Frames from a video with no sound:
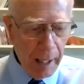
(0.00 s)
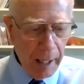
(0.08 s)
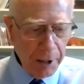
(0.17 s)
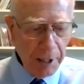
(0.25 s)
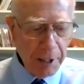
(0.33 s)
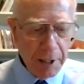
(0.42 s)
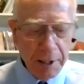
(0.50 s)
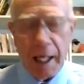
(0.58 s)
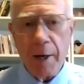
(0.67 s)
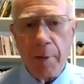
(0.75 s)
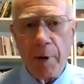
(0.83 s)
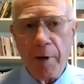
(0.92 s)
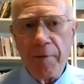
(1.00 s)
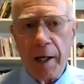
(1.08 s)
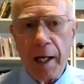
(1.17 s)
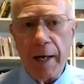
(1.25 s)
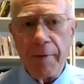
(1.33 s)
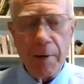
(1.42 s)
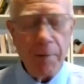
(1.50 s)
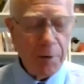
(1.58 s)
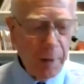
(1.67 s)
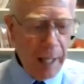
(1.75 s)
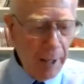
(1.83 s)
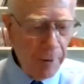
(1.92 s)
Jesus led a perfect life. He was
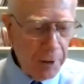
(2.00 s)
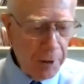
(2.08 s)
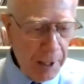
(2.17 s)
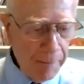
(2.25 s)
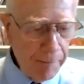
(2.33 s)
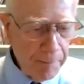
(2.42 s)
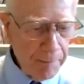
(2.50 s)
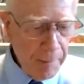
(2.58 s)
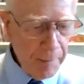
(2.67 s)
without sin.